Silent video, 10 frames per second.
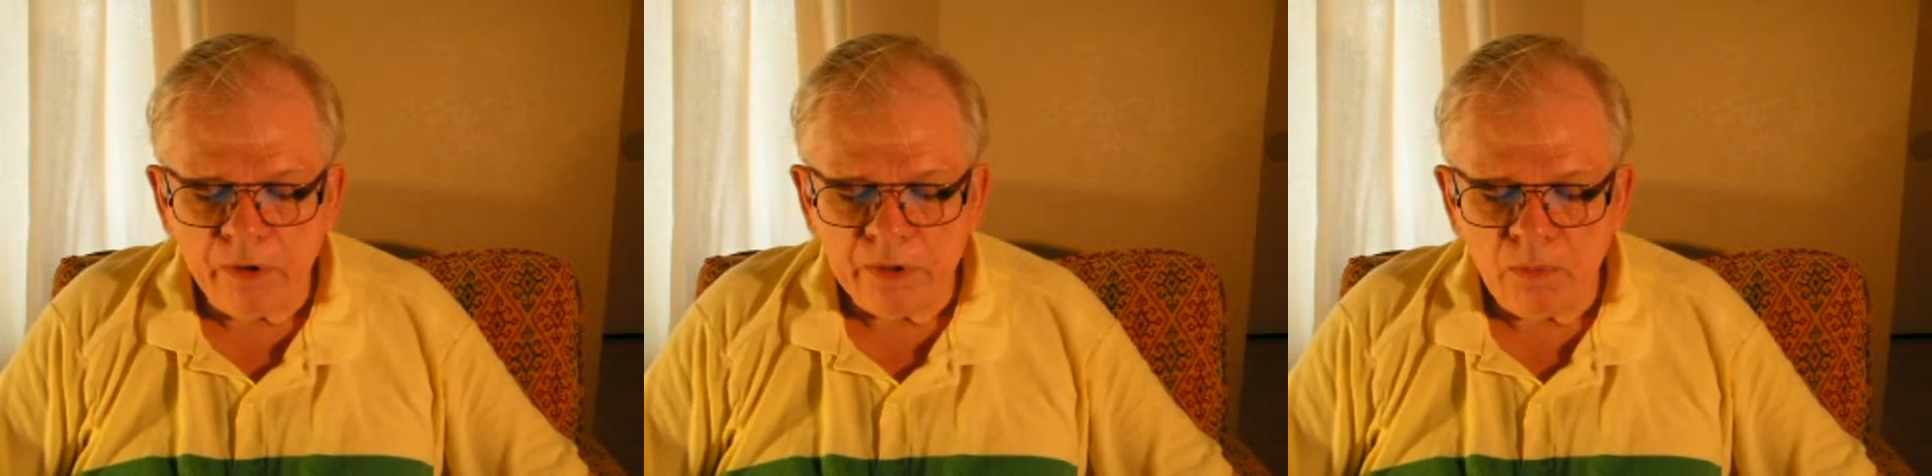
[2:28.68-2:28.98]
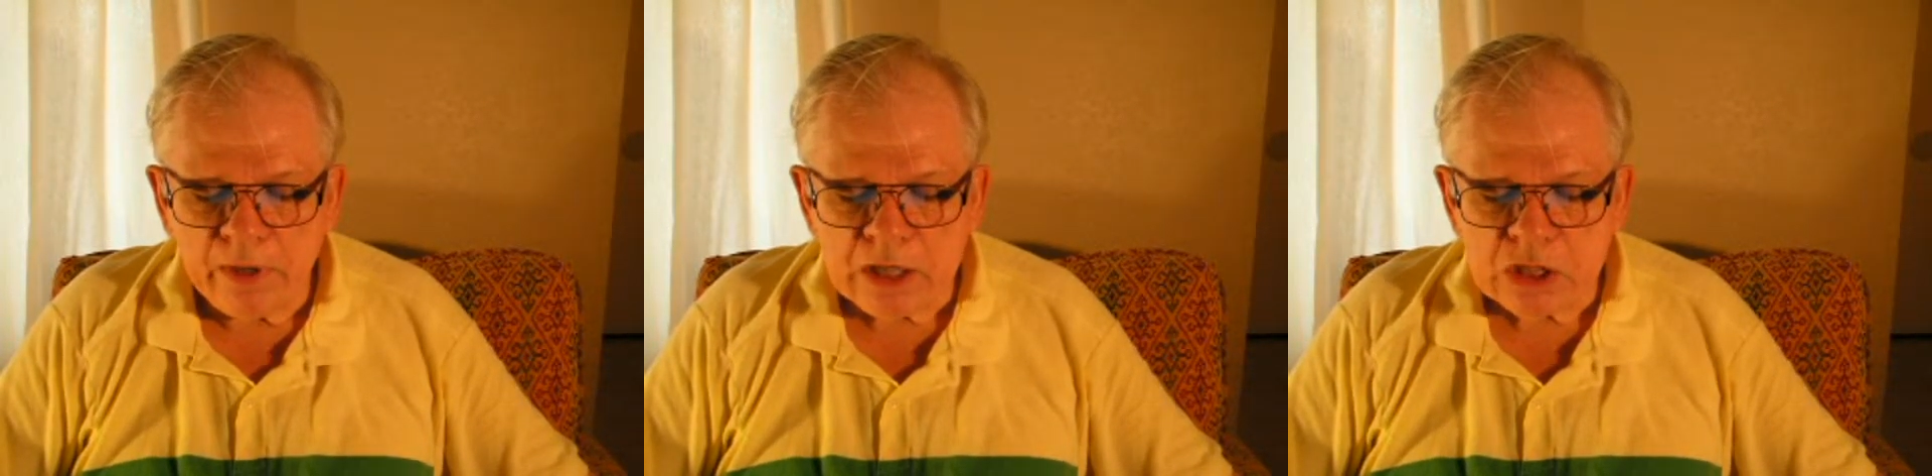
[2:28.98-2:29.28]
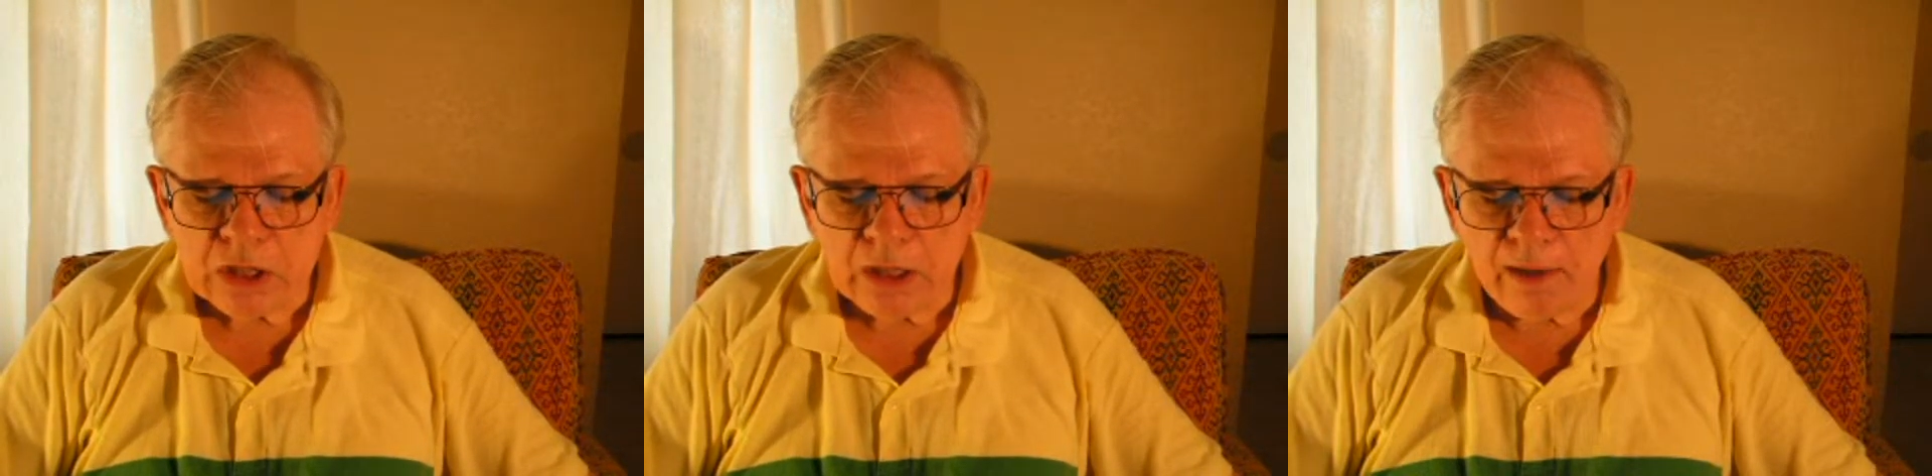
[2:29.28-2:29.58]
For a
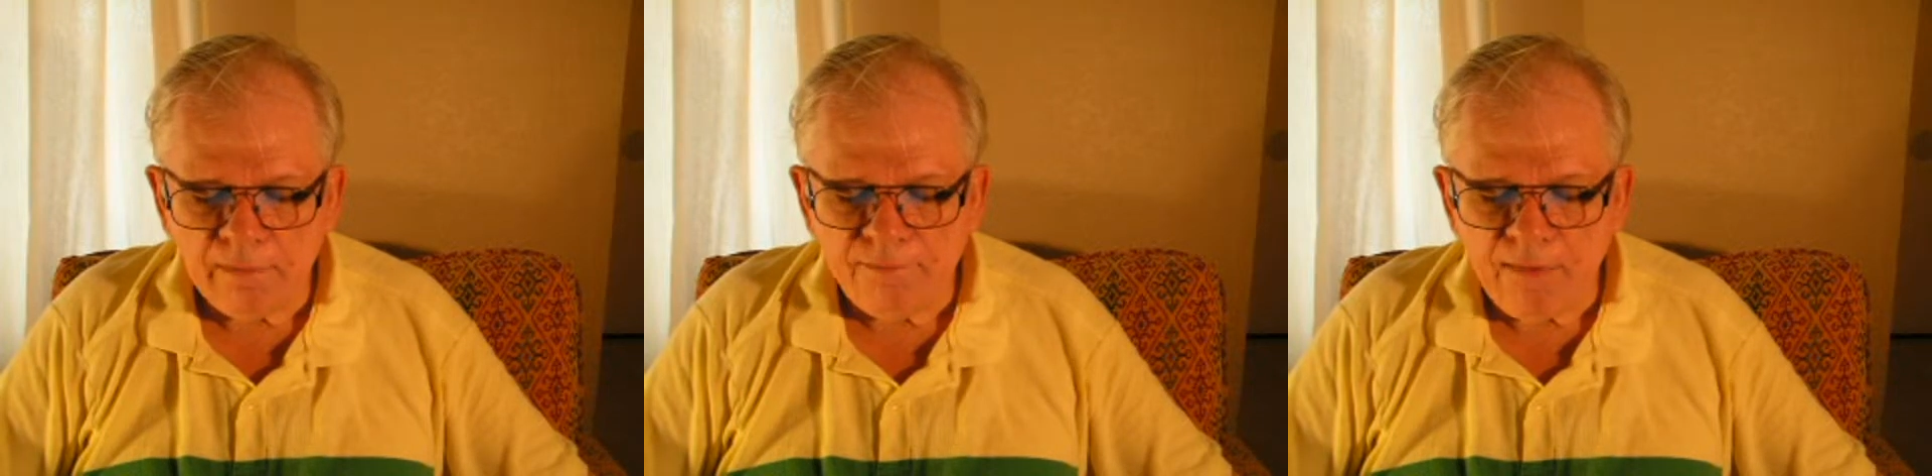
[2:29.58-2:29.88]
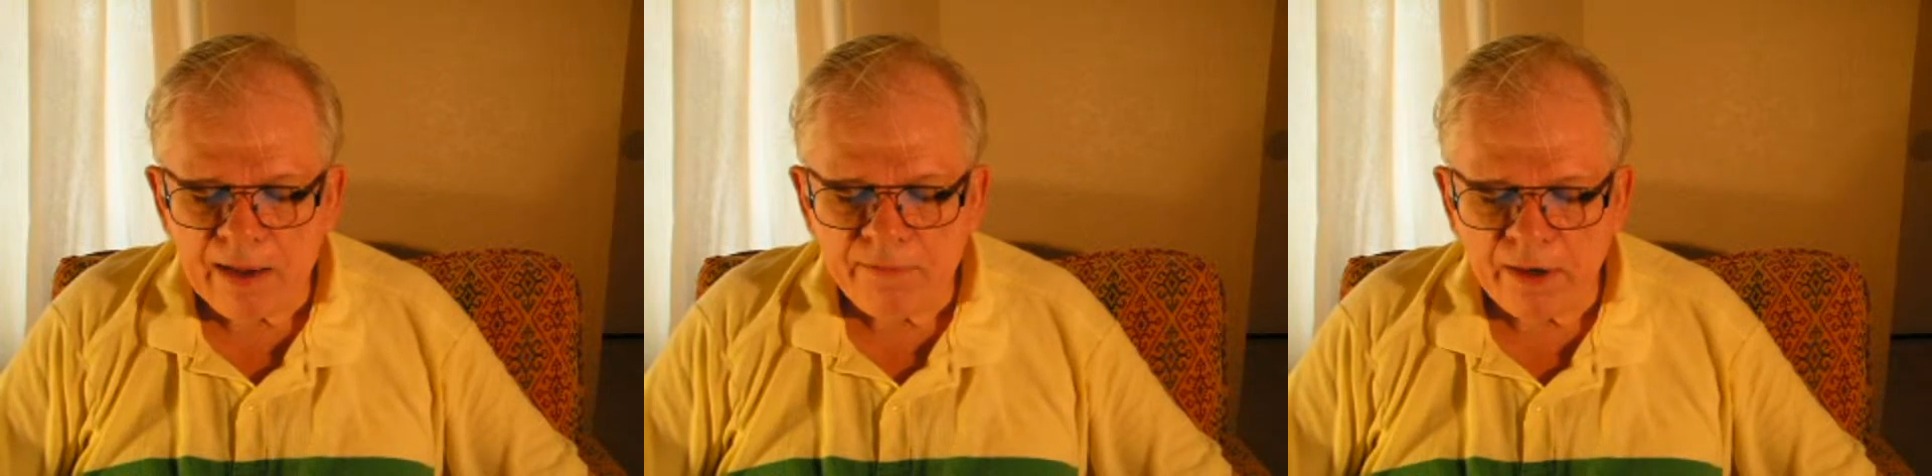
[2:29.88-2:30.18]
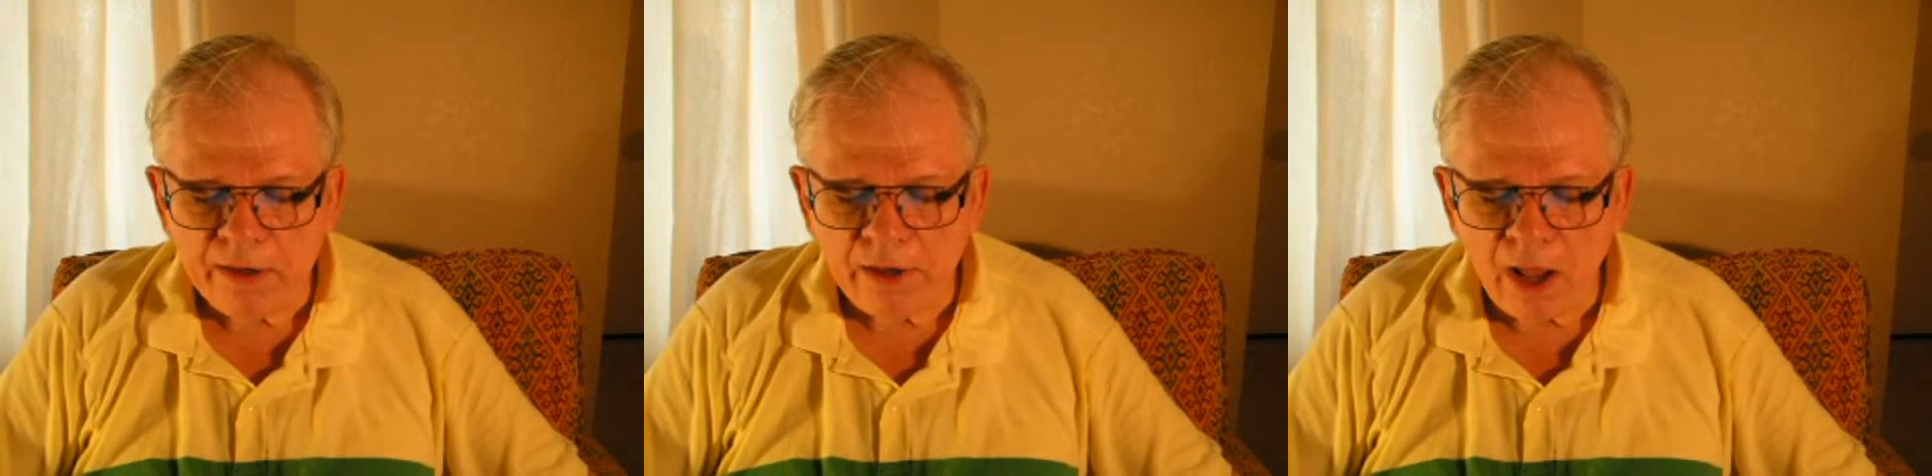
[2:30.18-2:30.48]
donation of
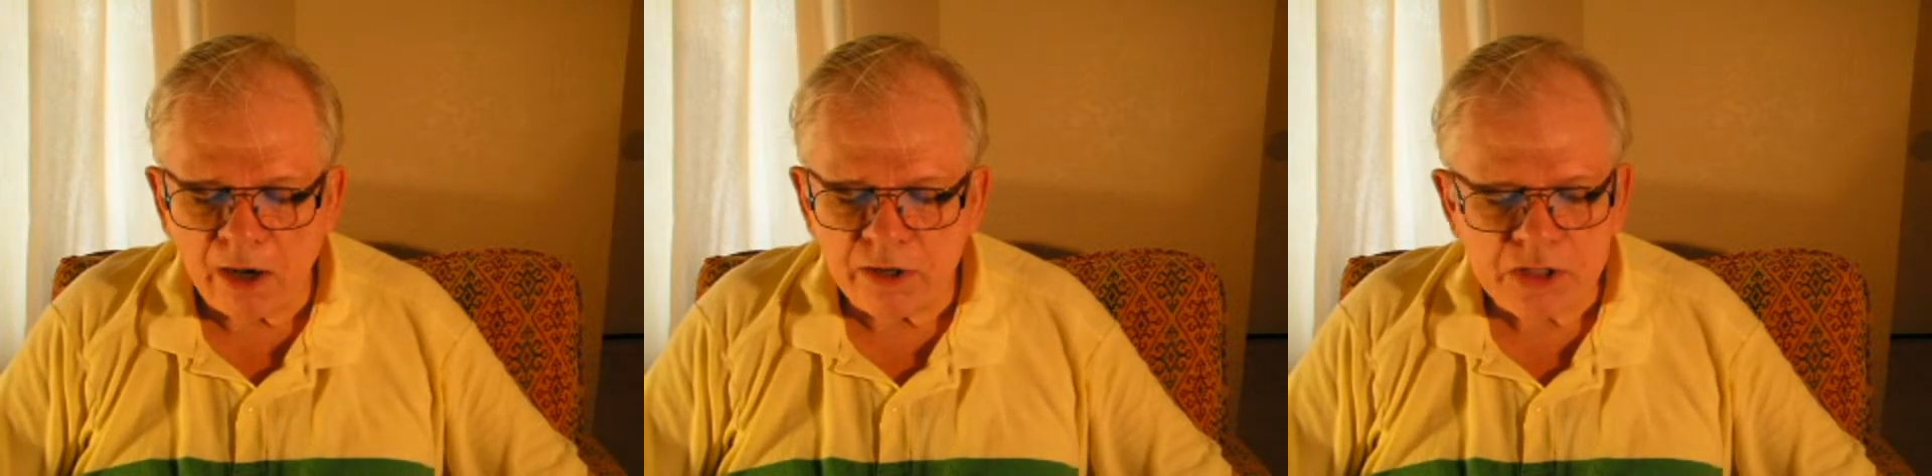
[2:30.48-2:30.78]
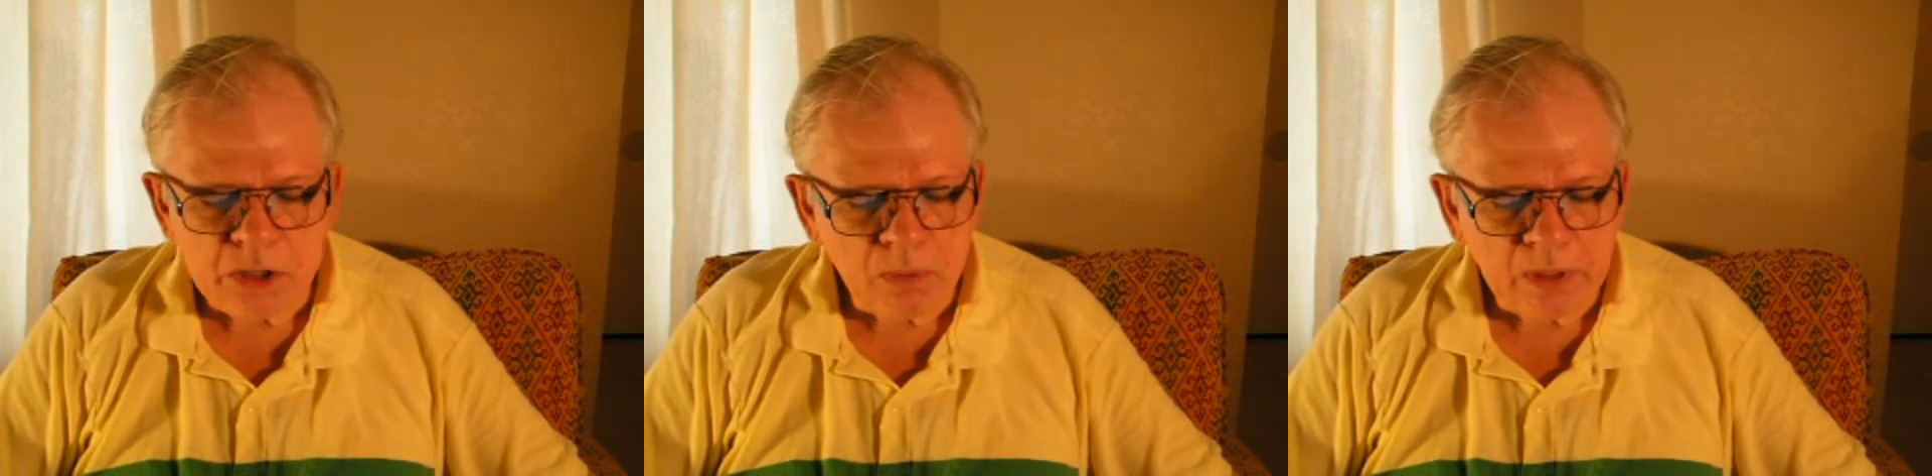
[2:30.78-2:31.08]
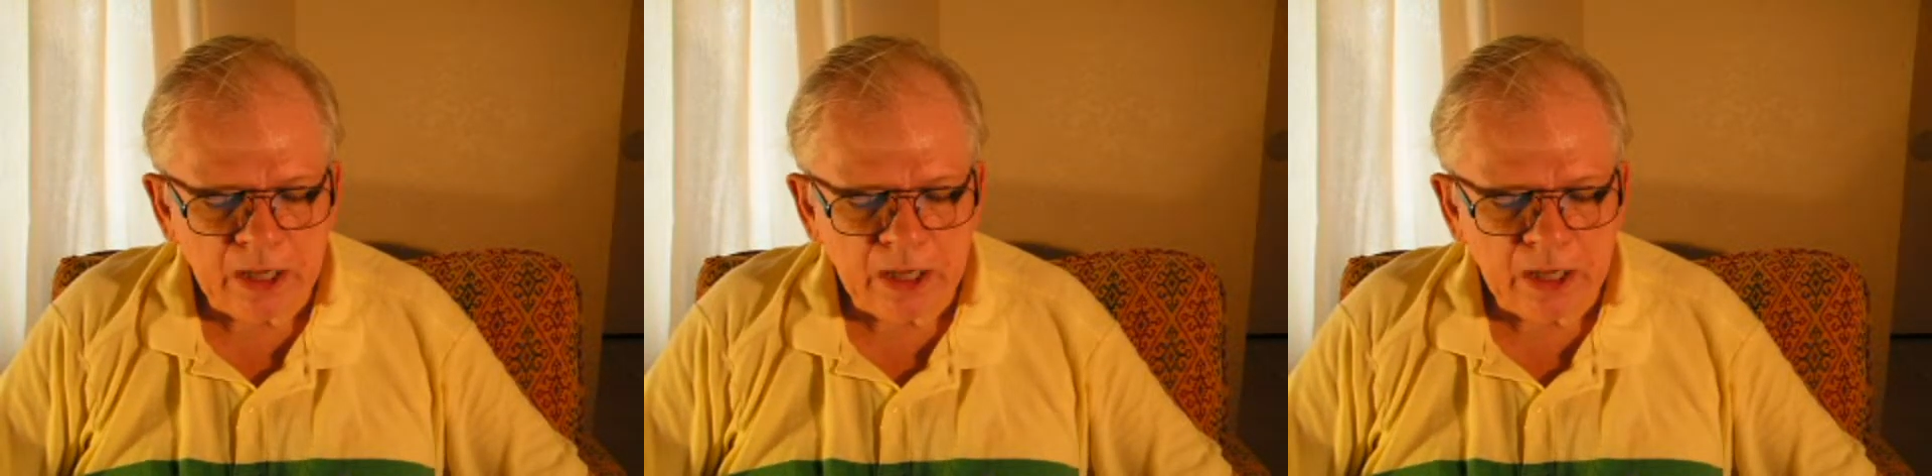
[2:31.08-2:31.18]
$500,